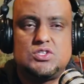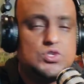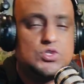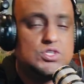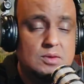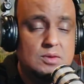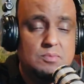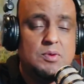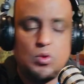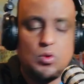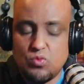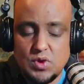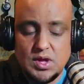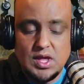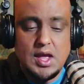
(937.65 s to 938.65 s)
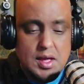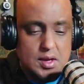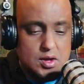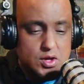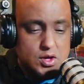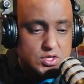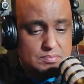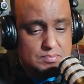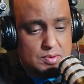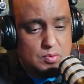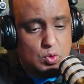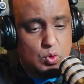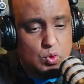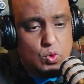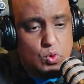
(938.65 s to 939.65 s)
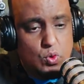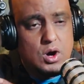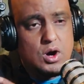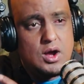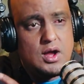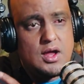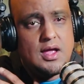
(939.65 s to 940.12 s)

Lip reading: You see people who are